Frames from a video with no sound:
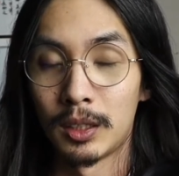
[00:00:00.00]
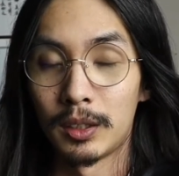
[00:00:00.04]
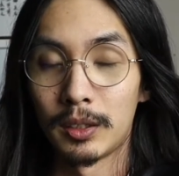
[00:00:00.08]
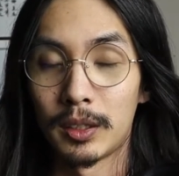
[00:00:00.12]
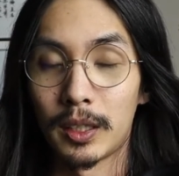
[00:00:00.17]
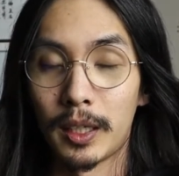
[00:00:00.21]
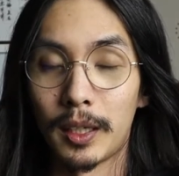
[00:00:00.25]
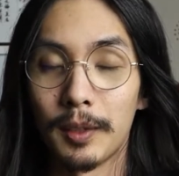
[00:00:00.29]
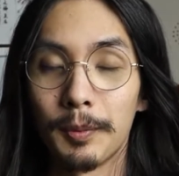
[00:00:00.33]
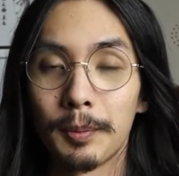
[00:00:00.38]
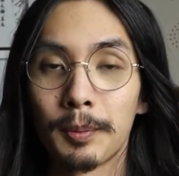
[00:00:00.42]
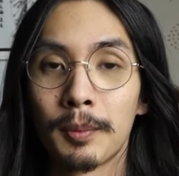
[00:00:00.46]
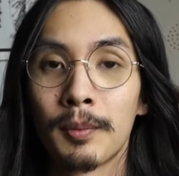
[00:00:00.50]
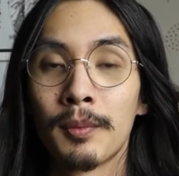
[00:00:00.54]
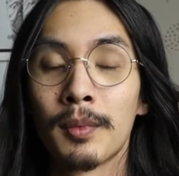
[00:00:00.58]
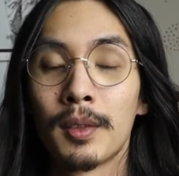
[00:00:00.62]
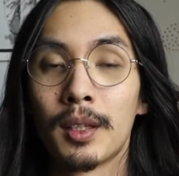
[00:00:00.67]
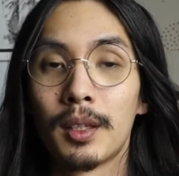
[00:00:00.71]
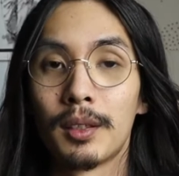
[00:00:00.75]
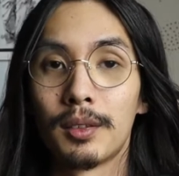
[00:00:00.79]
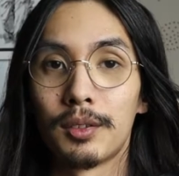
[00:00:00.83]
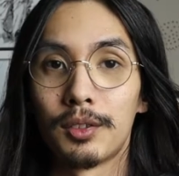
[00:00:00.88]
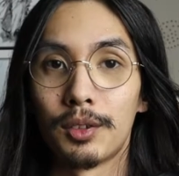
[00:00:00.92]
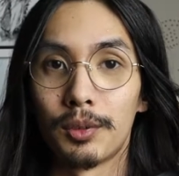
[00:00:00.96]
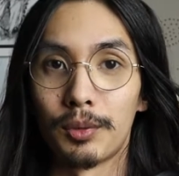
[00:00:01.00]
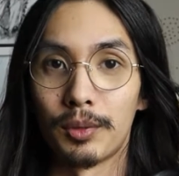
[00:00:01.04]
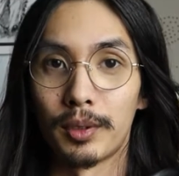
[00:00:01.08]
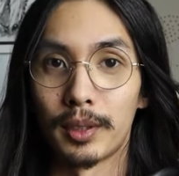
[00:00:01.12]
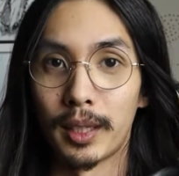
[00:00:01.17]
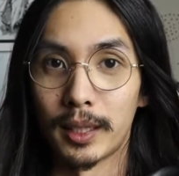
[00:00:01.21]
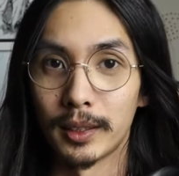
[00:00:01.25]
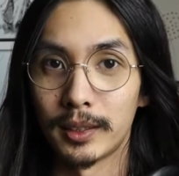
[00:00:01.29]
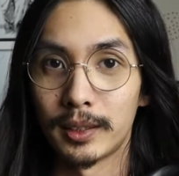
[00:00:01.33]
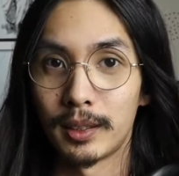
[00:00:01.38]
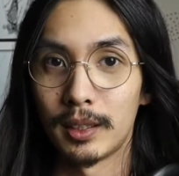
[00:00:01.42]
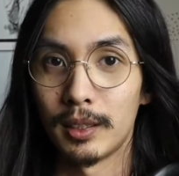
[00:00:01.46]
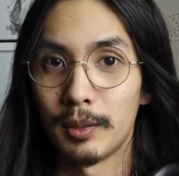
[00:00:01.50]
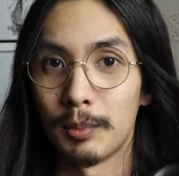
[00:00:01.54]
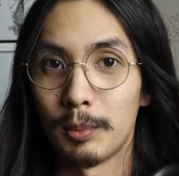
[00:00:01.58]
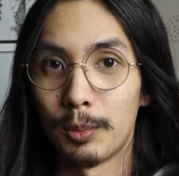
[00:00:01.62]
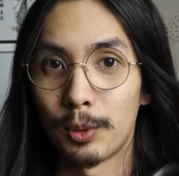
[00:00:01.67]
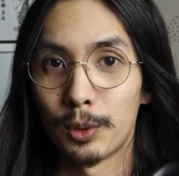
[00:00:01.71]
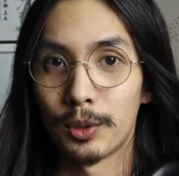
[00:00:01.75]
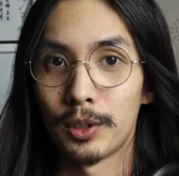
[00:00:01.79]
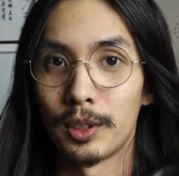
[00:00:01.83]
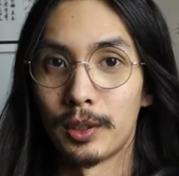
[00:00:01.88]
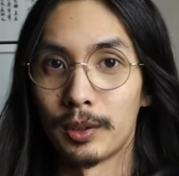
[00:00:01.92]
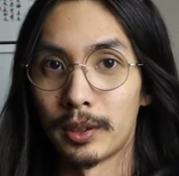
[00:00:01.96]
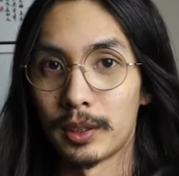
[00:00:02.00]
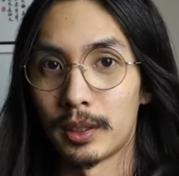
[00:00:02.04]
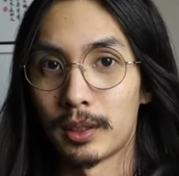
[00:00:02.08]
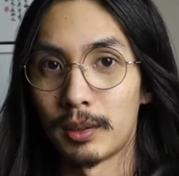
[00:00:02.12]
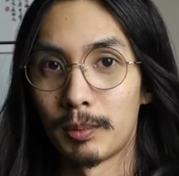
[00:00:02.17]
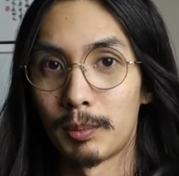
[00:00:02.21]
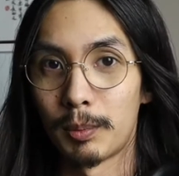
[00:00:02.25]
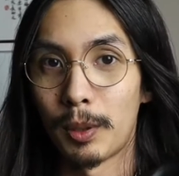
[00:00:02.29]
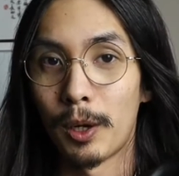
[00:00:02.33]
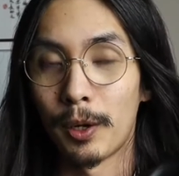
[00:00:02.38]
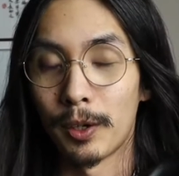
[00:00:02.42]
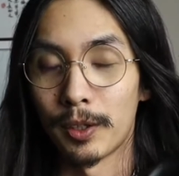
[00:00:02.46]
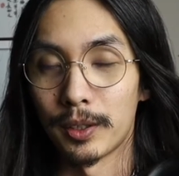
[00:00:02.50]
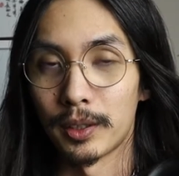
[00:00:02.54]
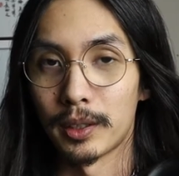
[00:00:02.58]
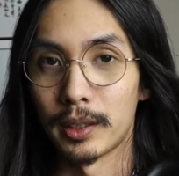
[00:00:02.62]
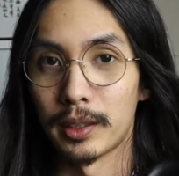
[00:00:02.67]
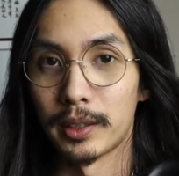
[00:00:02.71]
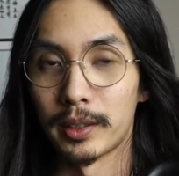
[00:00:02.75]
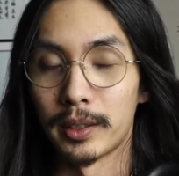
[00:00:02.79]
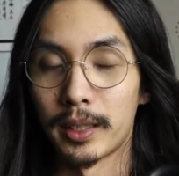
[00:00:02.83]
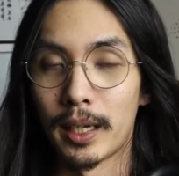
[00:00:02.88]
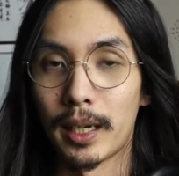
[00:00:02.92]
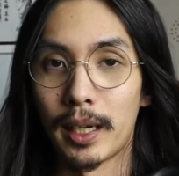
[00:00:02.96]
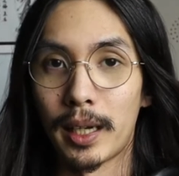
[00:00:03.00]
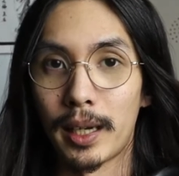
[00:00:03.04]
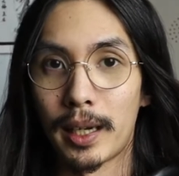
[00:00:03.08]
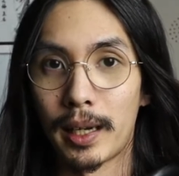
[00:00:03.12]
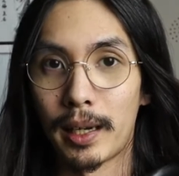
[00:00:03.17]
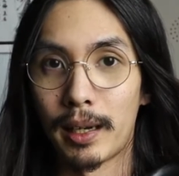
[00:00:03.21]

Okay, so that's the important part, is that